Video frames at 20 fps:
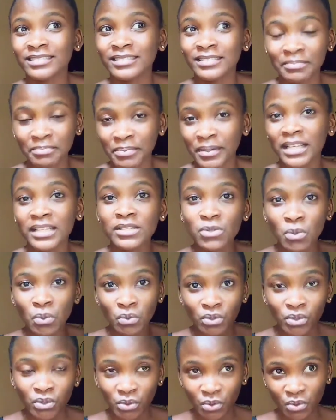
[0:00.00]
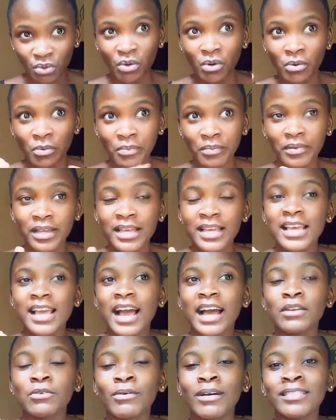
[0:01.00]
place called home
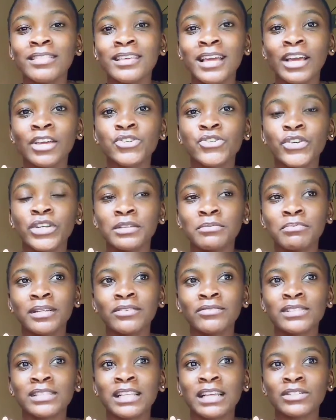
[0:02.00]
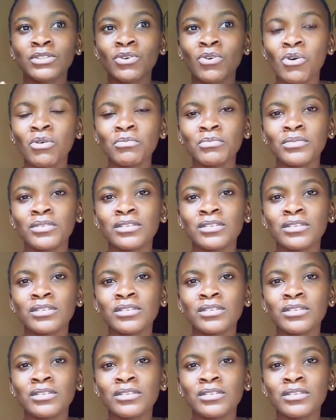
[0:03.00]
and one thing i usually believe is that home